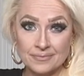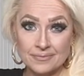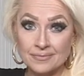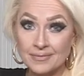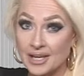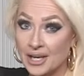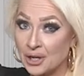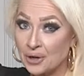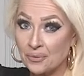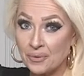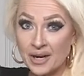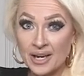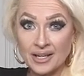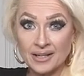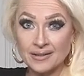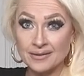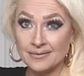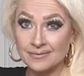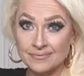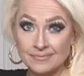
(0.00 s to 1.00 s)
In a ring.
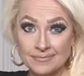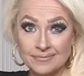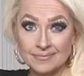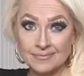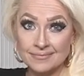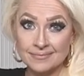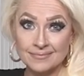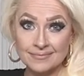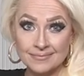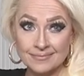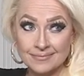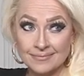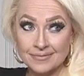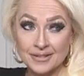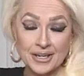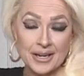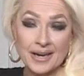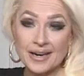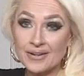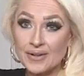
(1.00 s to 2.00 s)
You
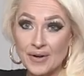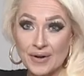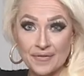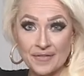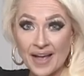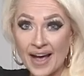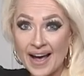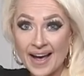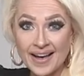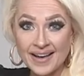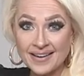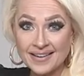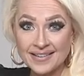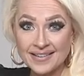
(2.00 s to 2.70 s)
gotta love that.